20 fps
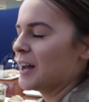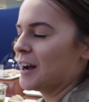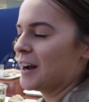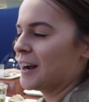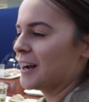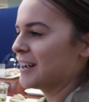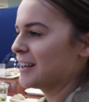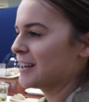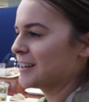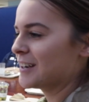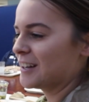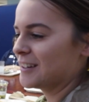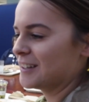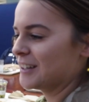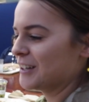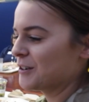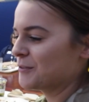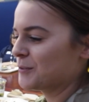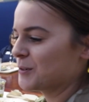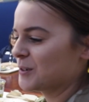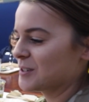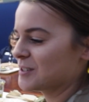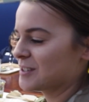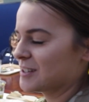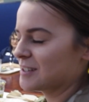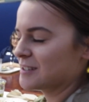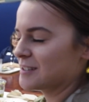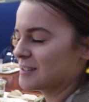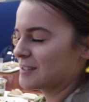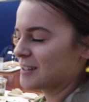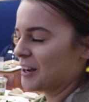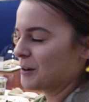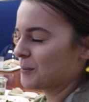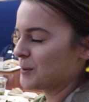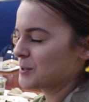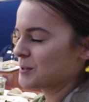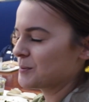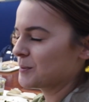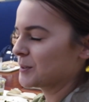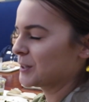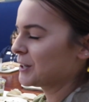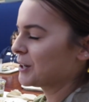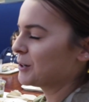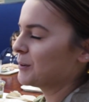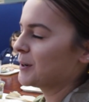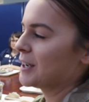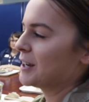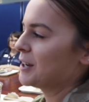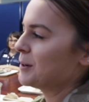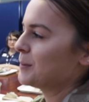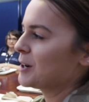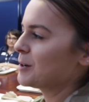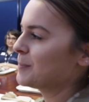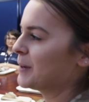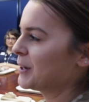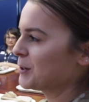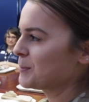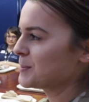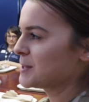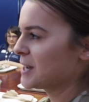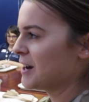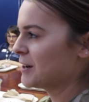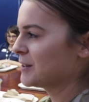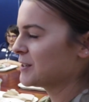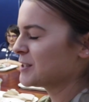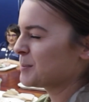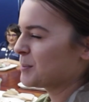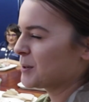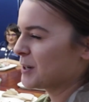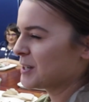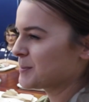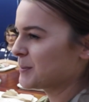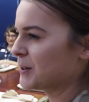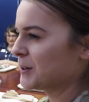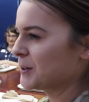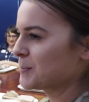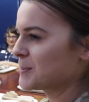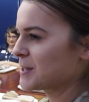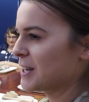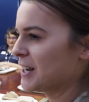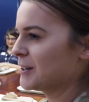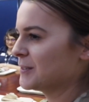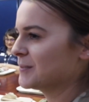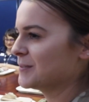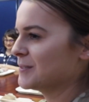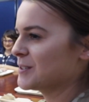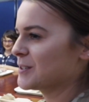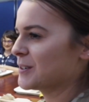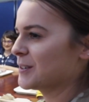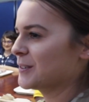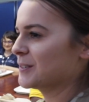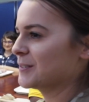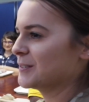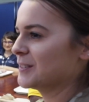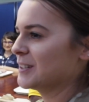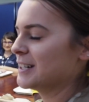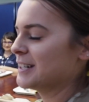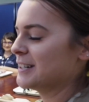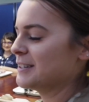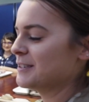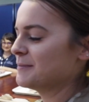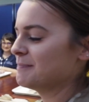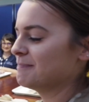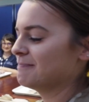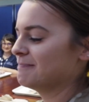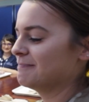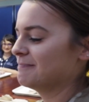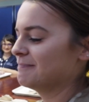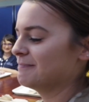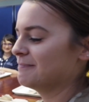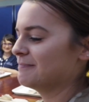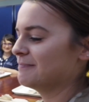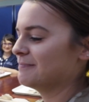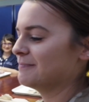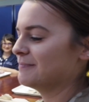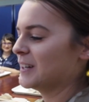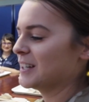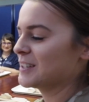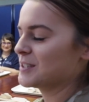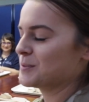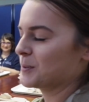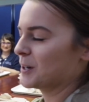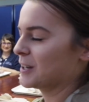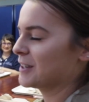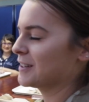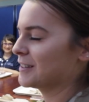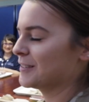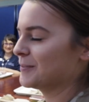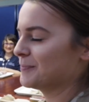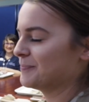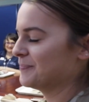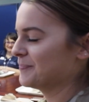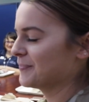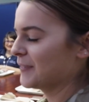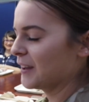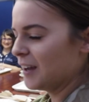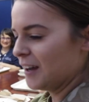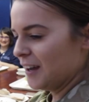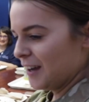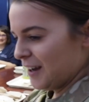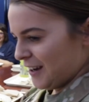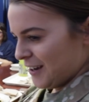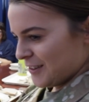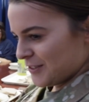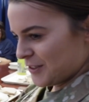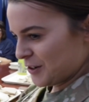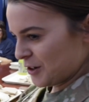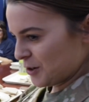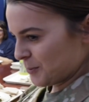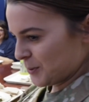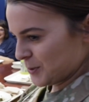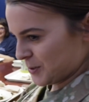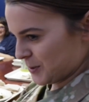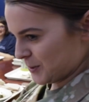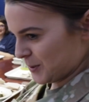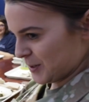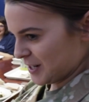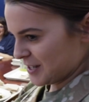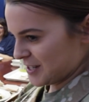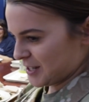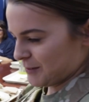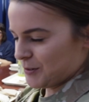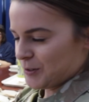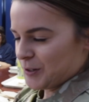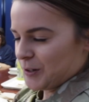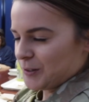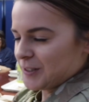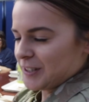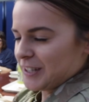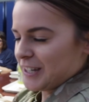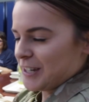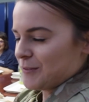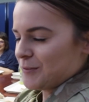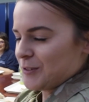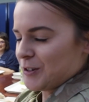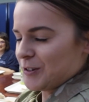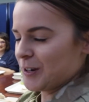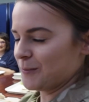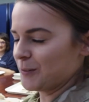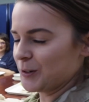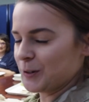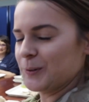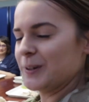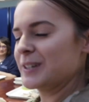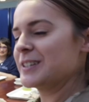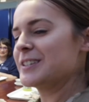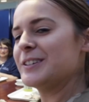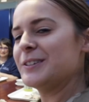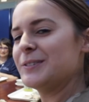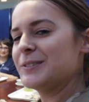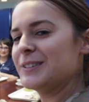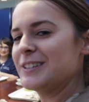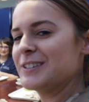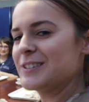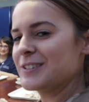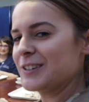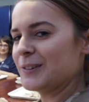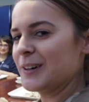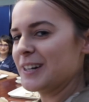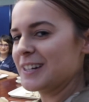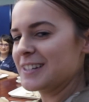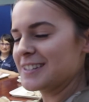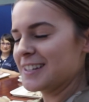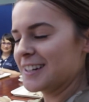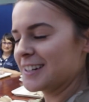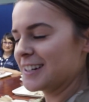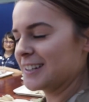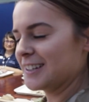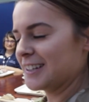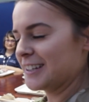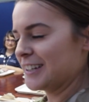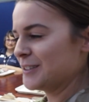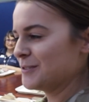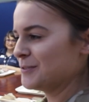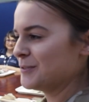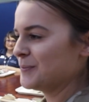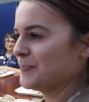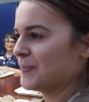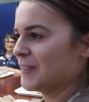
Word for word: I got in the Air Force because I wasn't really going anywhere in my hometown. It's a pretty small hometown, so it's one of the normal stories. If you don't leave, you're never going to. So I decided to leave.